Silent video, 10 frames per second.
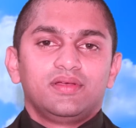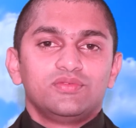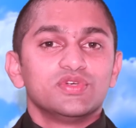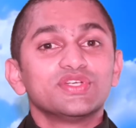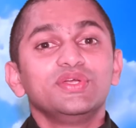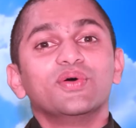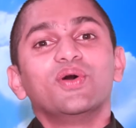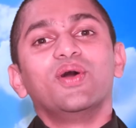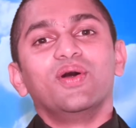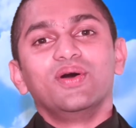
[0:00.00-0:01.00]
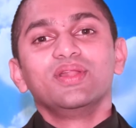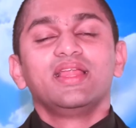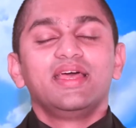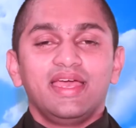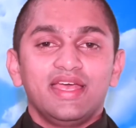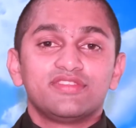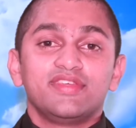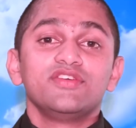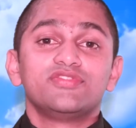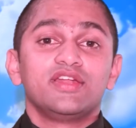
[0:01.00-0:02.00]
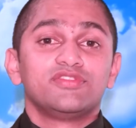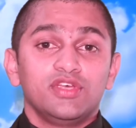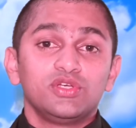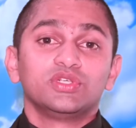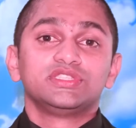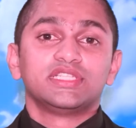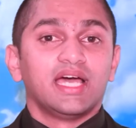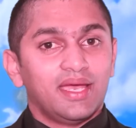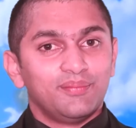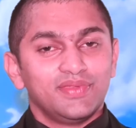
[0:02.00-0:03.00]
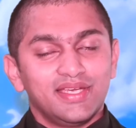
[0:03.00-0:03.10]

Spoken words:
Wishing you all a safe and secure time